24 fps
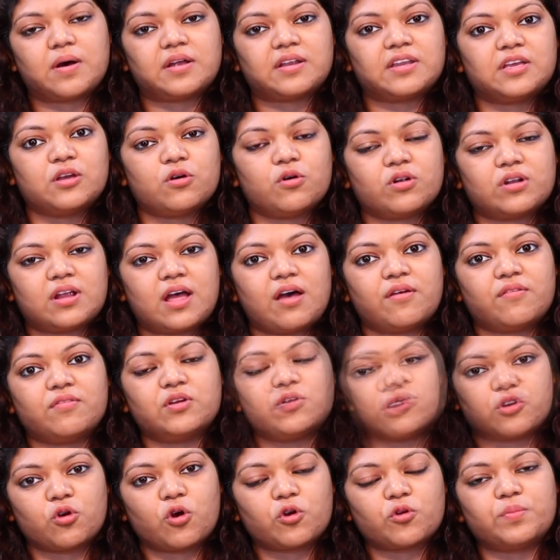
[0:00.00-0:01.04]
money or
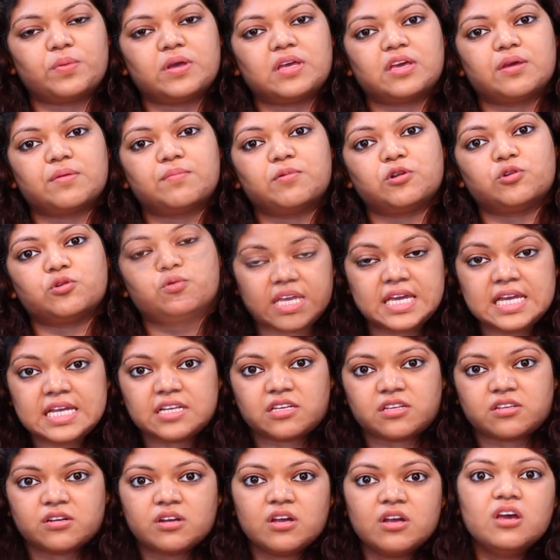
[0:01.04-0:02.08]
having not being able to
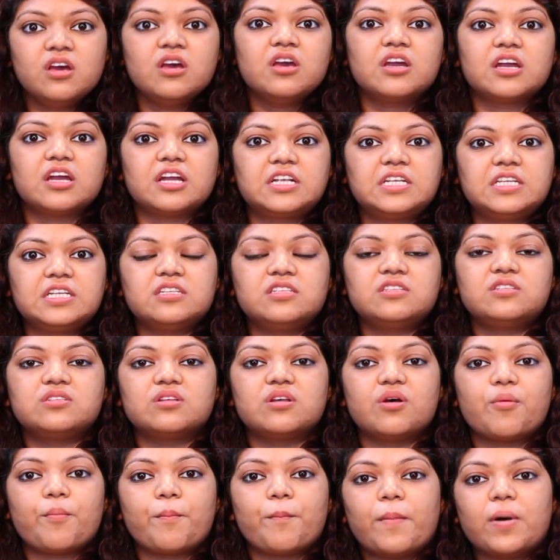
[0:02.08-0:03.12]
eat. It is
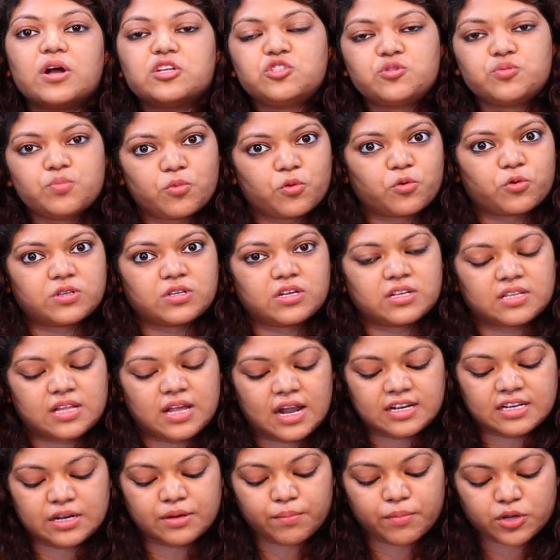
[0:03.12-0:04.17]
much more than
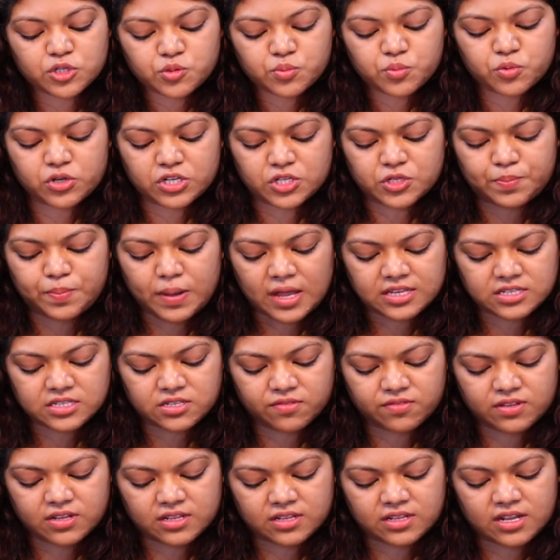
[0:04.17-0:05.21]
that and much more
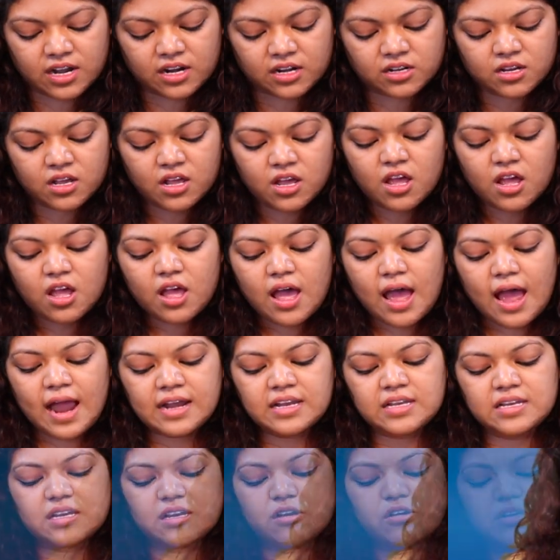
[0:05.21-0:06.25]
expansive than that. And